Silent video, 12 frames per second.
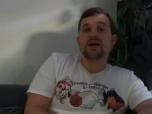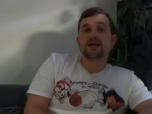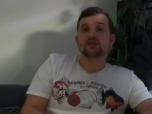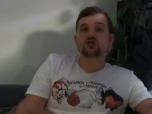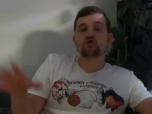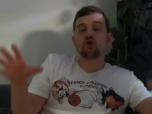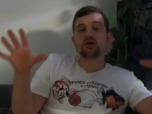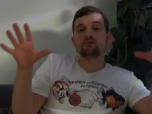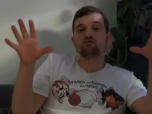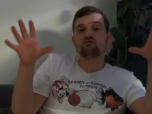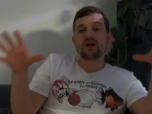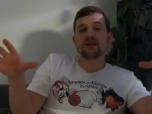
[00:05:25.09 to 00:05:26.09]
is try
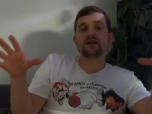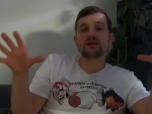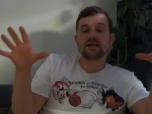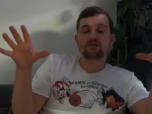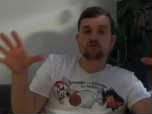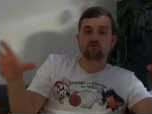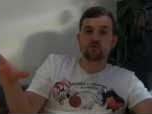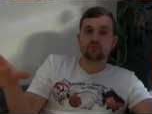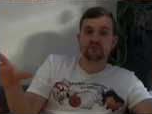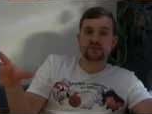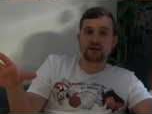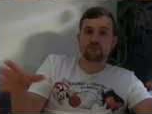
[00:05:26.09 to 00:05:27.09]
and regulate the
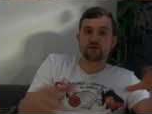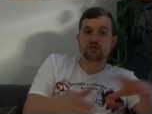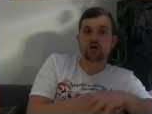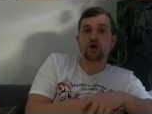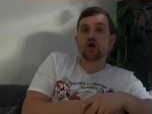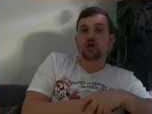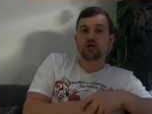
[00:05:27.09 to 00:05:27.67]
room temperature.